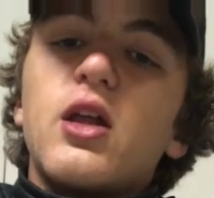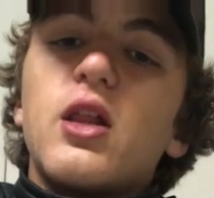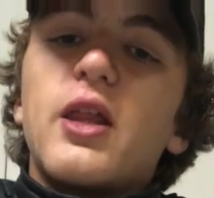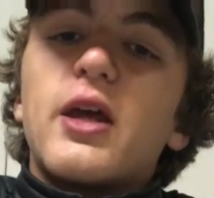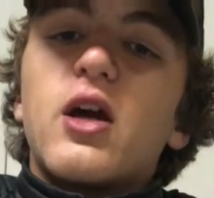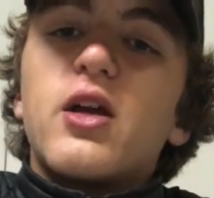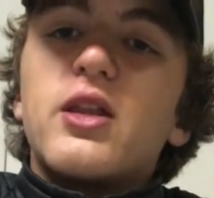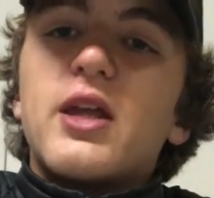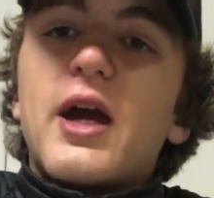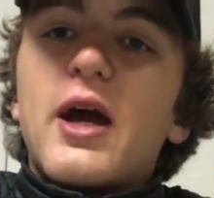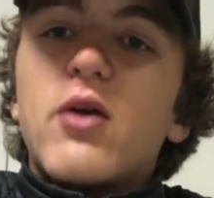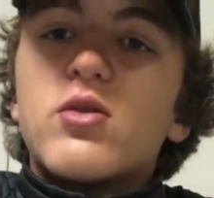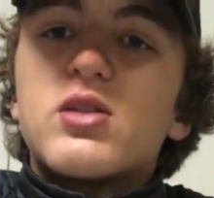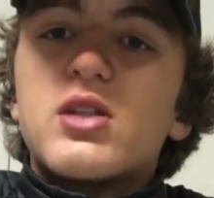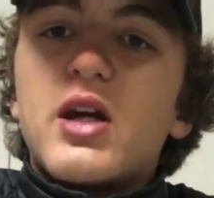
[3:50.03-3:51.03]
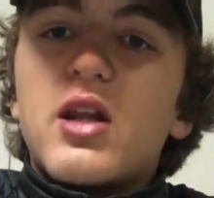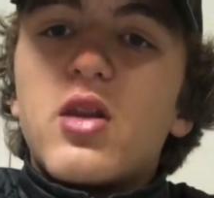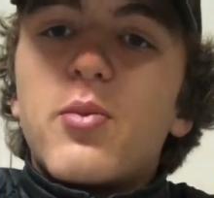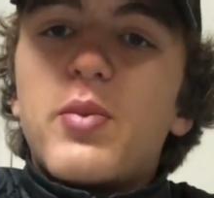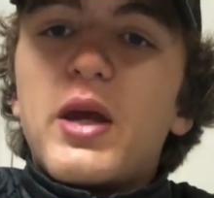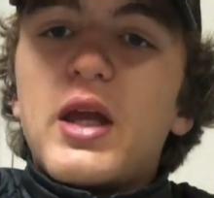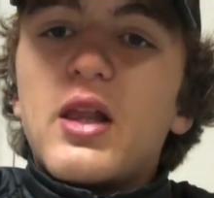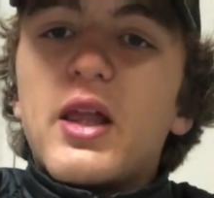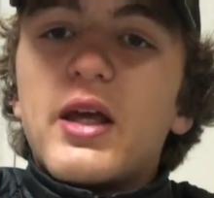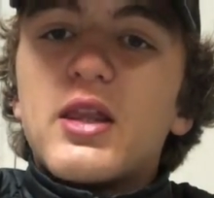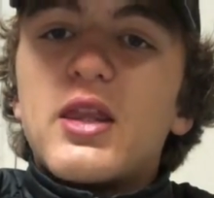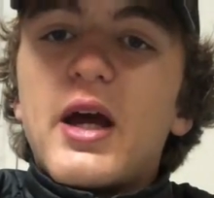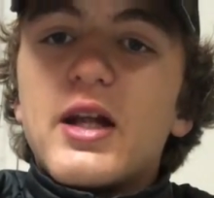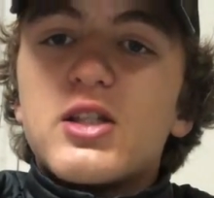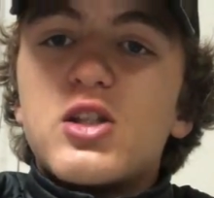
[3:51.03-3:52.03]
like on the outside of the bait like
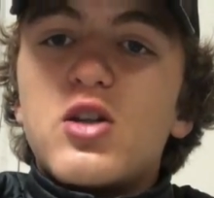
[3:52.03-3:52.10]
that.